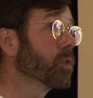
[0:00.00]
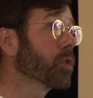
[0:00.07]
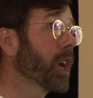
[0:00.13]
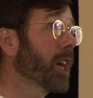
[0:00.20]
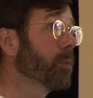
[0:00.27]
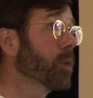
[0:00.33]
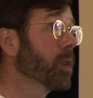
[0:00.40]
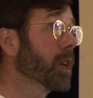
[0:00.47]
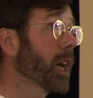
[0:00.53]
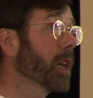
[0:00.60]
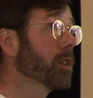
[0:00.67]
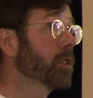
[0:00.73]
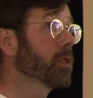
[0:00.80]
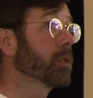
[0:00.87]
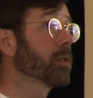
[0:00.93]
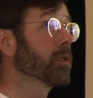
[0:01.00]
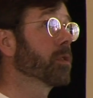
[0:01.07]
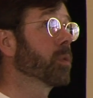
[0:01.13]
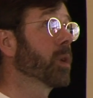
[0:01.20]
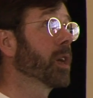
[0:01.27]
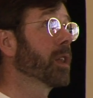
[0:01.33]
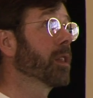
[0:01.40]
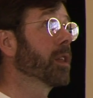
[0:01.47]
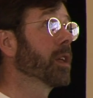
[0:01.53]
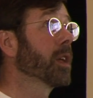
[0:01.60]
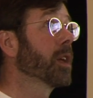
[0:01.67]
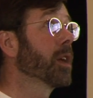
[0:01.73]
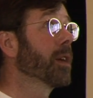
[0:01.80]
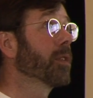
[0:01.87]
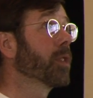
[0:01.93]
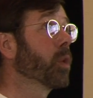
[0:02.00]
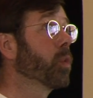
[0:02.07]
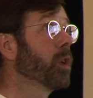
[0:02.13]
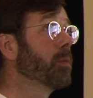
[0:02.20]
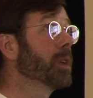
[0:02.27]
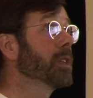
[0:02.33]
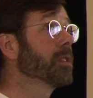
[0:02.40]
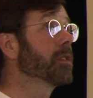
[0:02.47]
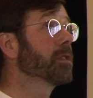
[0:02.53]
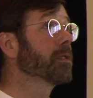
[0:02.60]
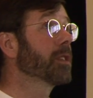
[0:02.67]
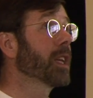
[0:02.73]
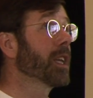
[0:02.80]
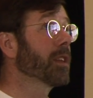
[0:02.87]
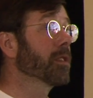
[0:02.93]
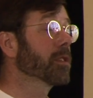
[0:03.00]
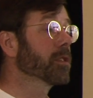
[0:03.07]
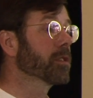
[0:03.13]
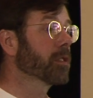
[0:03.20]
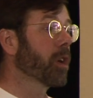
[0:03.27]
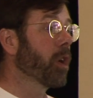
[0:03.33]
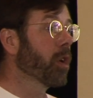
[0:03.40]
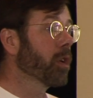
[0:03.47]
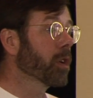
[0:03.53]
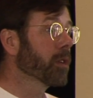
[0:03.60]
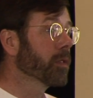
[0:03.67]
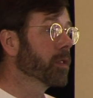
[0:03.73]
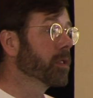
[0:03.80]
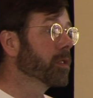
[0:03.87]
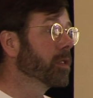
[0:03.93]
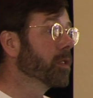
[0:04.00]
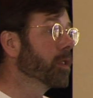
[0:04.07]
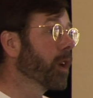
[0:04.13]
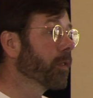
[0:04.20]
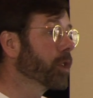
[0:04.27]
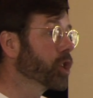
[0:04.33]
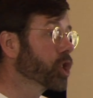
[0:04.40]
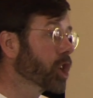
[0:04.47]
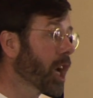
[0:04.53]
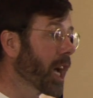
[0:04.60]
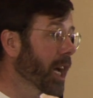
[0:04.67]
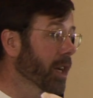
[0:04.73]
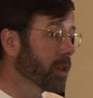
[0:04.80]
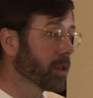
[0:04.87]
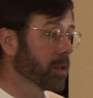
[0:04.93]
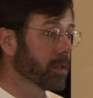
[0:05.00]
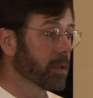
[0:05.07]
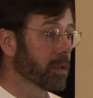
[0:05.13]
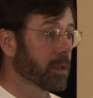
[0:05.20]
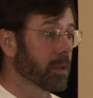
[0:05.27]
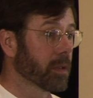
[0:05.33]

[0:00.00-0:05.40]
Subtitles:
tribal cultures where the women sing the song of the child